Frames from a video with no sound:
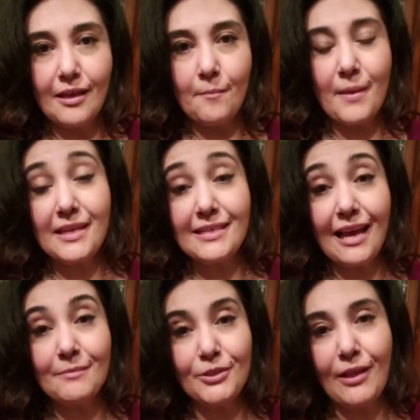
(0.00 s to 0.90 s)
Many
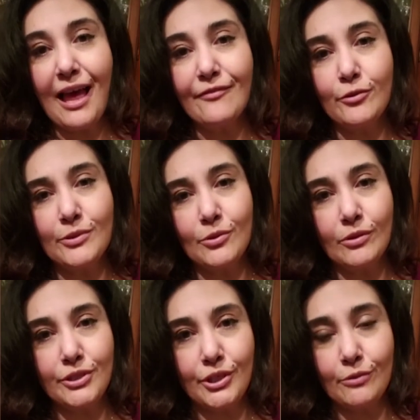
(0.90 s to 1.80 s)
times you'll have to
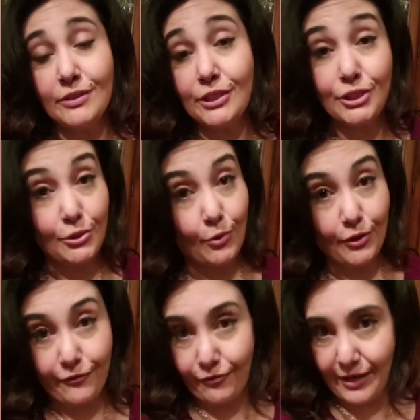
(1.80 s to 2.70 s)
resort to using
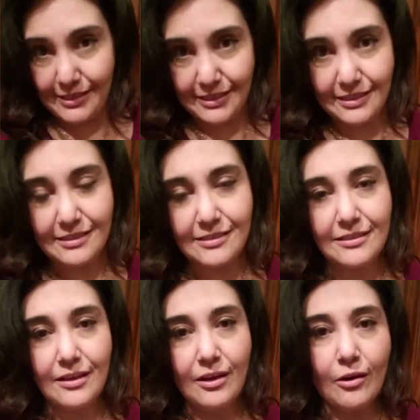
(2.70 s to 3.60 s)
shorter phrases
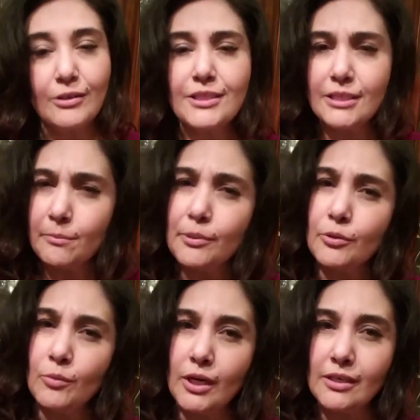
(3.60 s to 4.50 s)
or
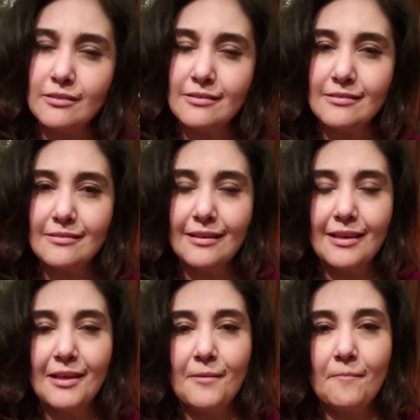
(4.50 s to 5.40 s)
simpler words,
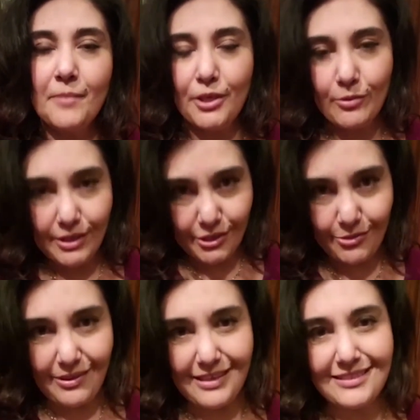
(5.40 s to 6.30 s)
but you can
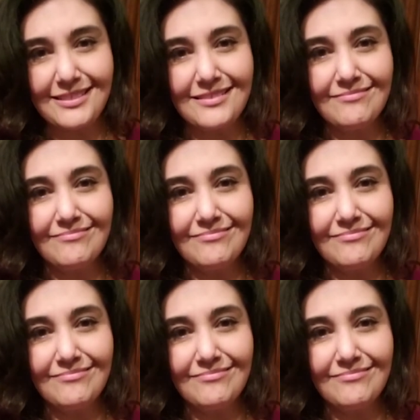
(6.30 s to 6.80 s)
do this.